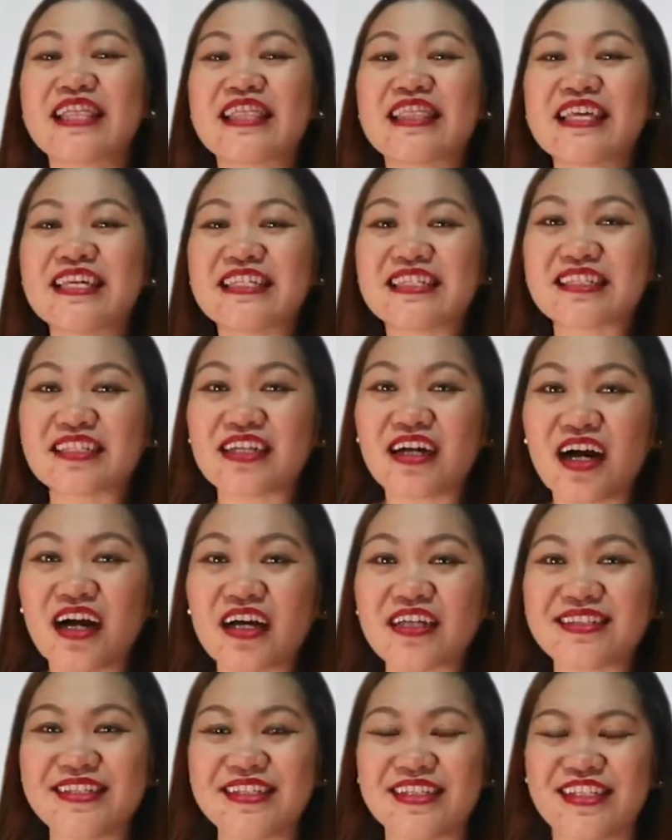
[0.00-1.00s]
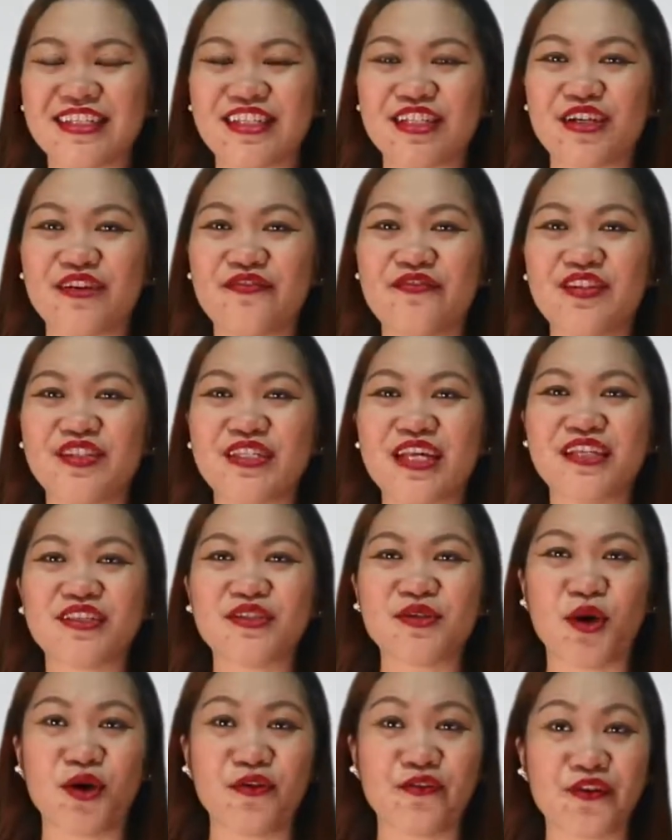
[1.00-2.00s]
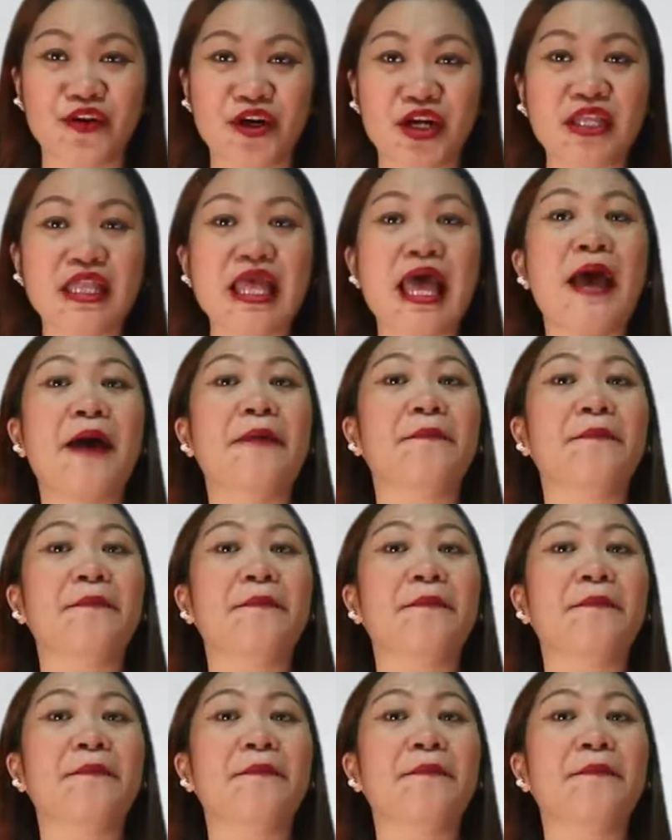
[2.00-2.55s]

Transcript: discuss the services offered